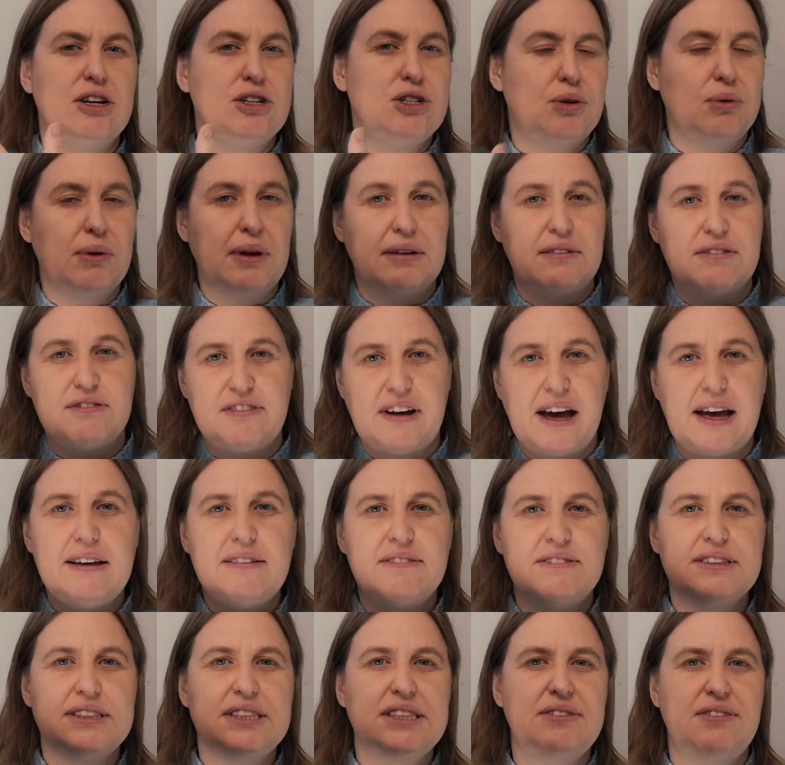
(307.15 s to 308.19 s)
doing
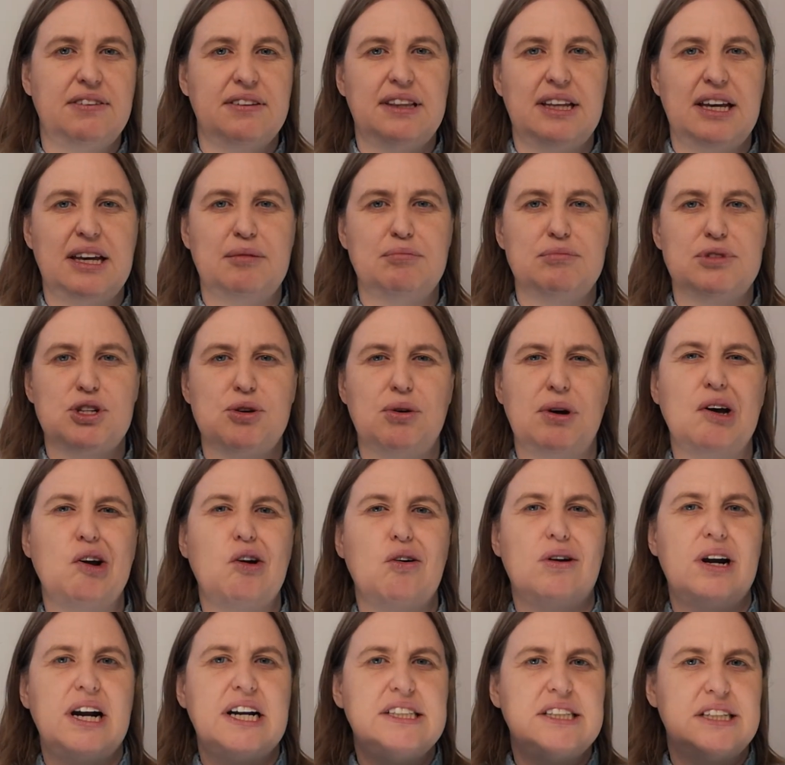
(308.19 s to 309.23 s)
favours for them, to
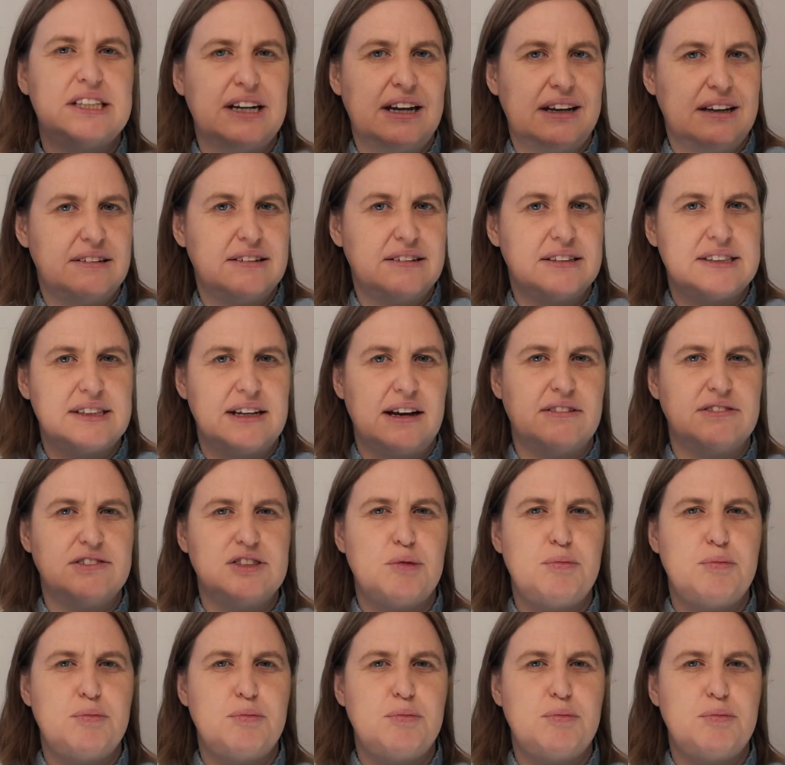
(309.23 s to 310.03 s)
ingratiate yourself,